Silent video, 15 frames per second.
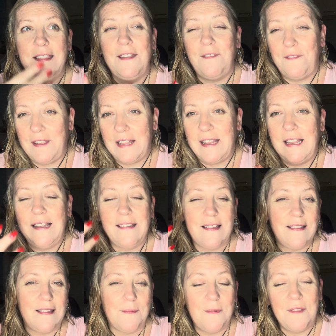feelings
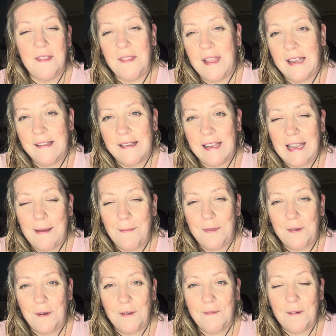and some of the things that came through